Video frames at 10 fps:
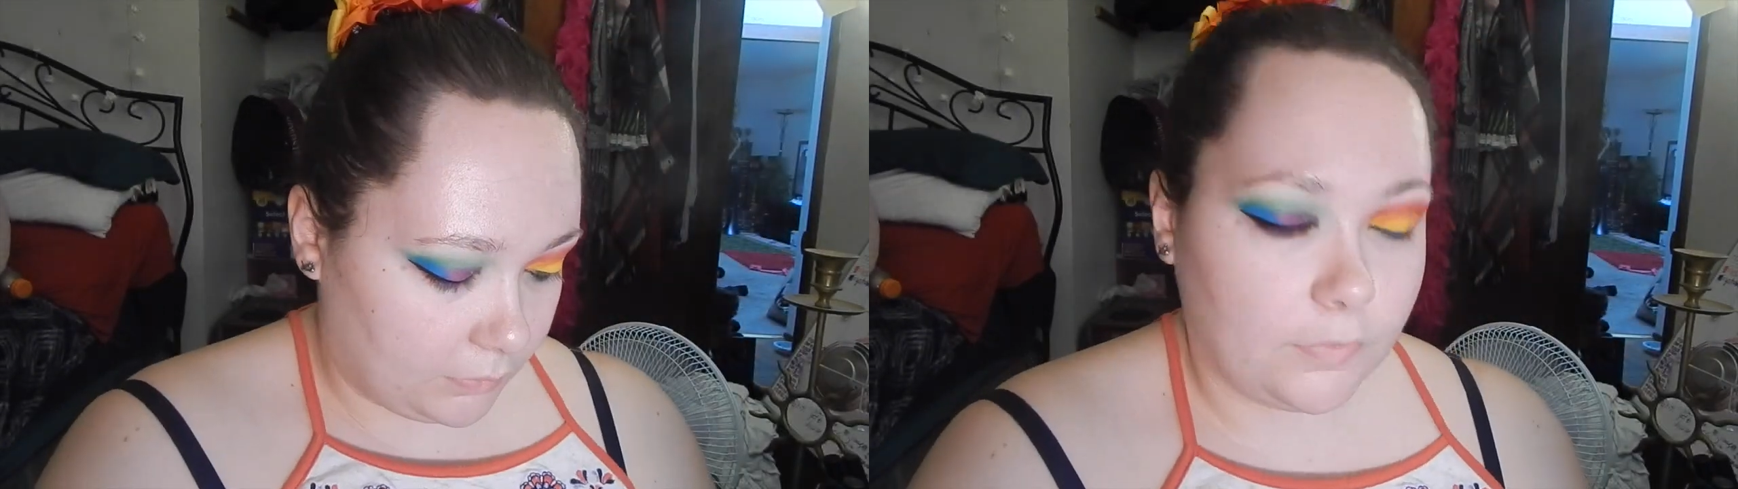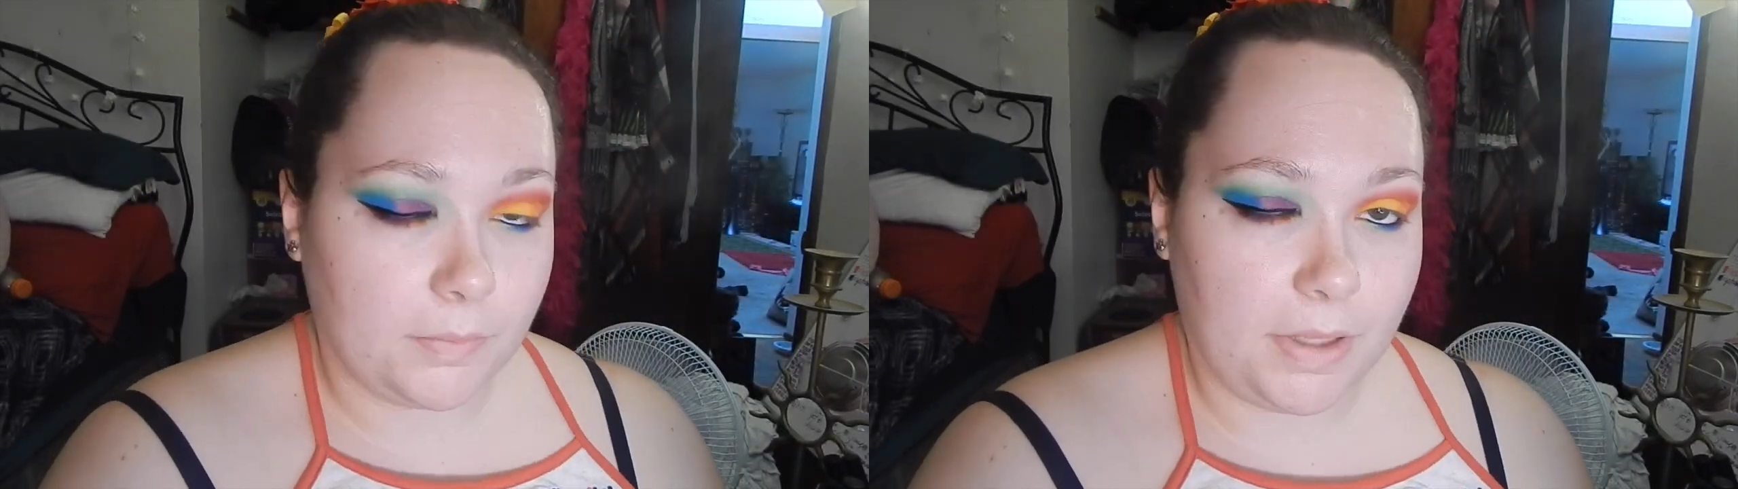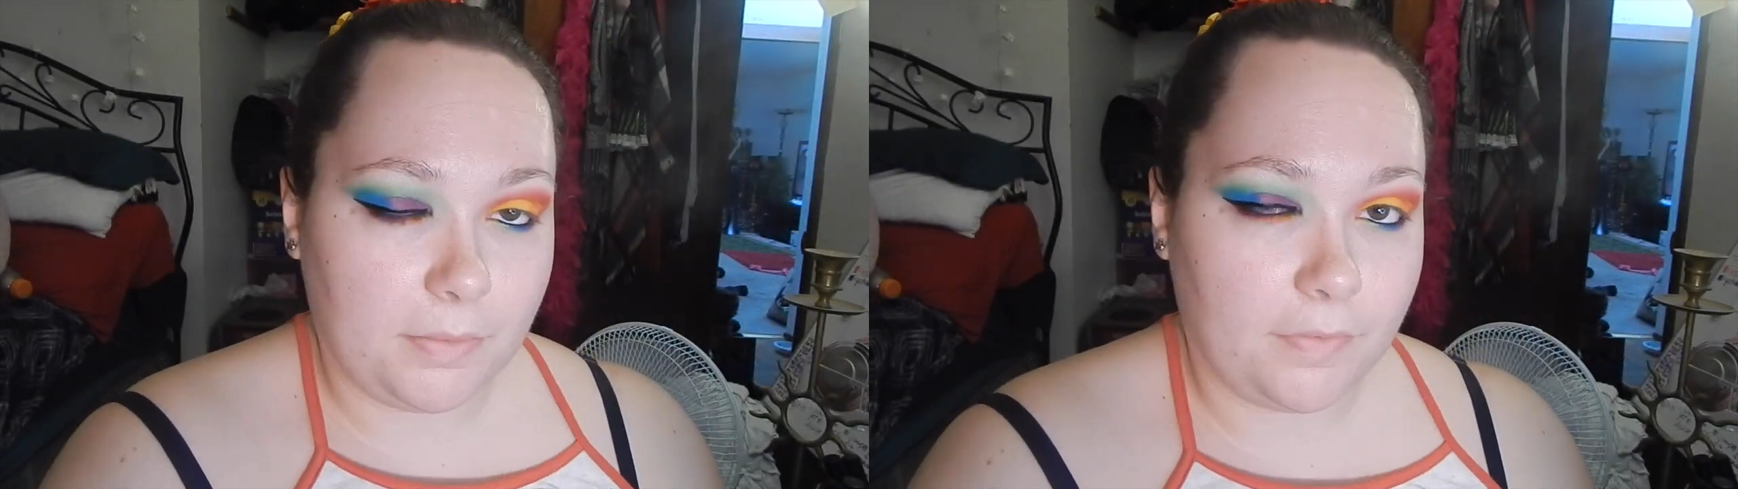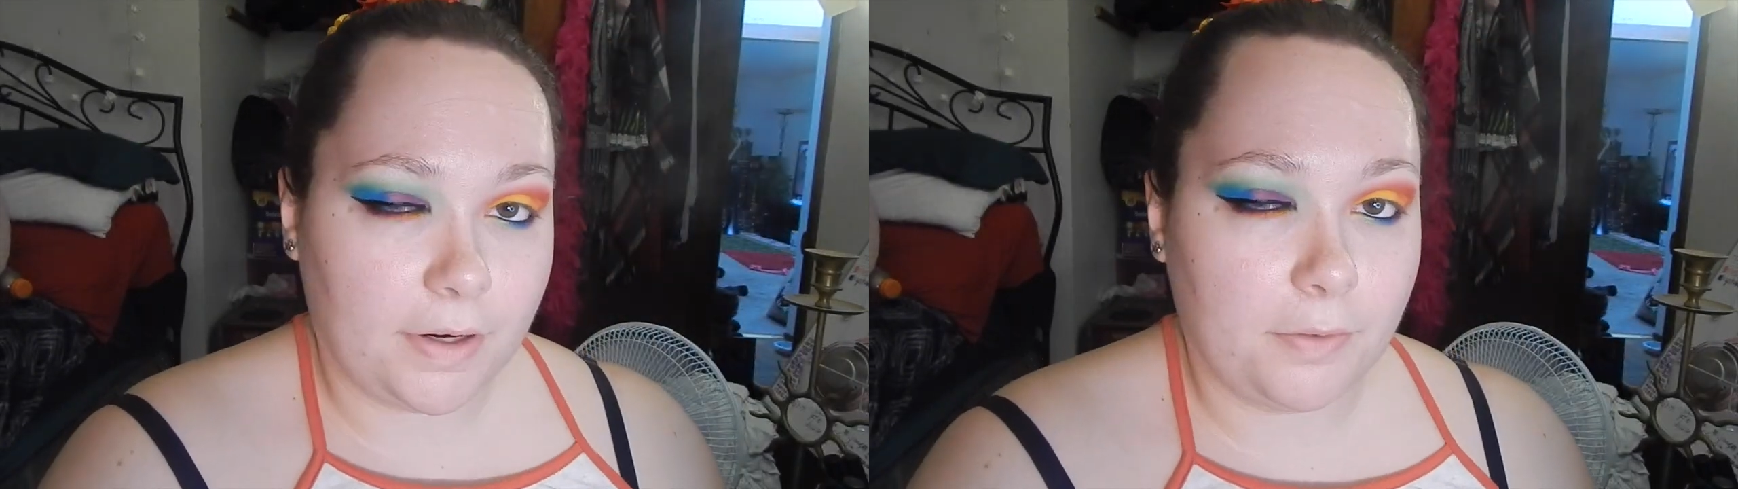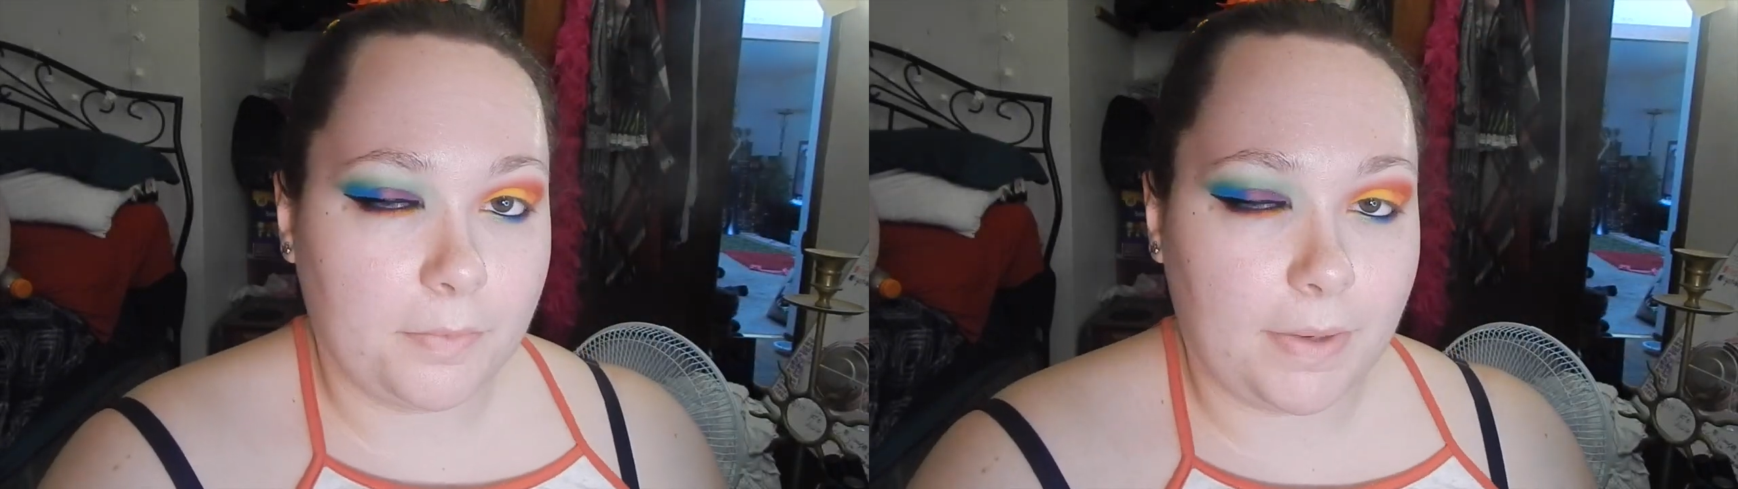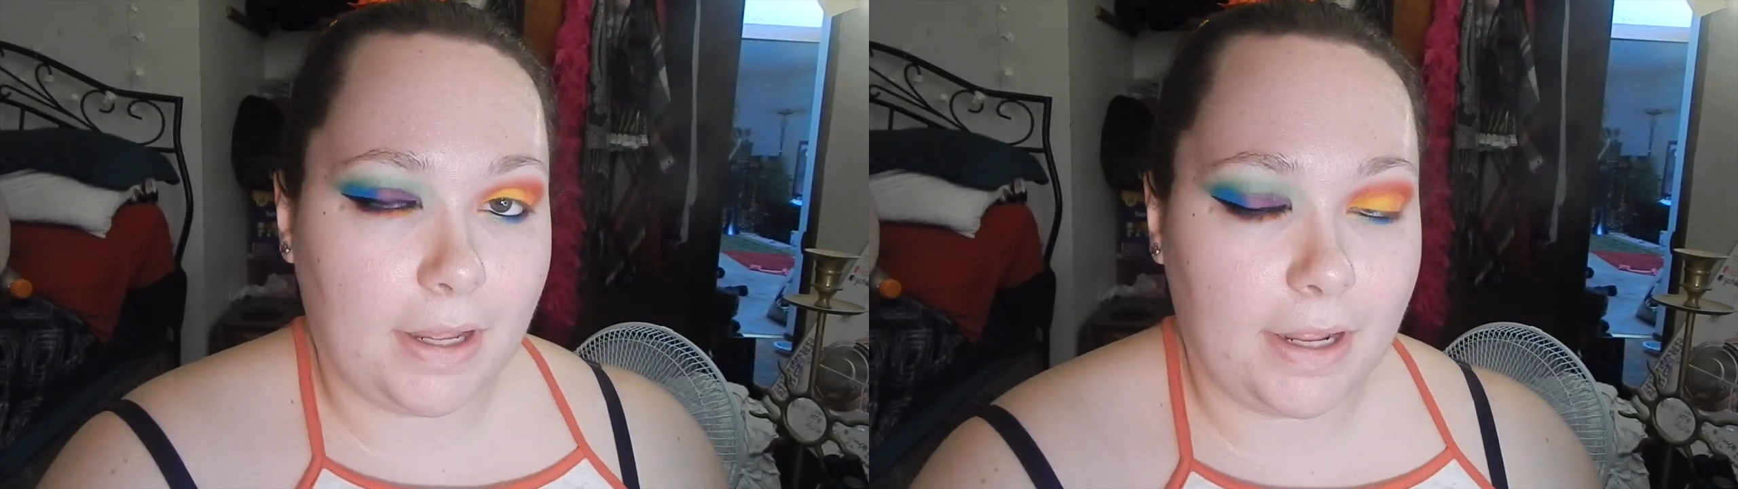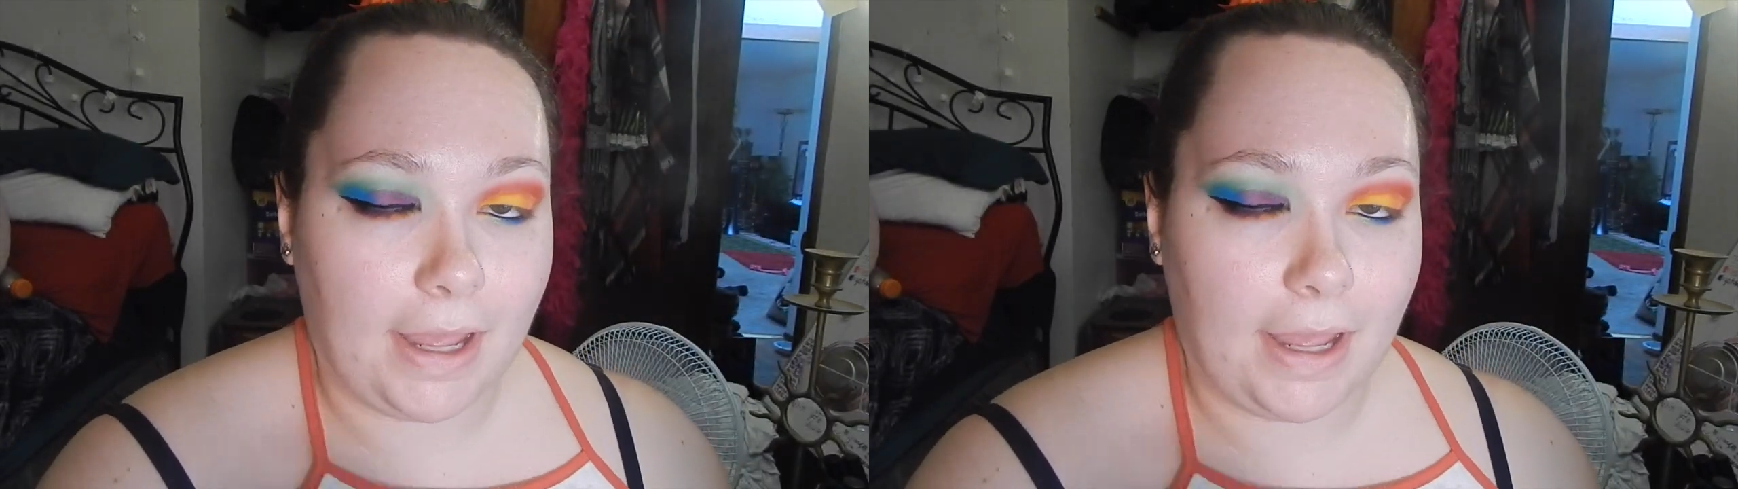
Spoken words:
For me, before I open my eye,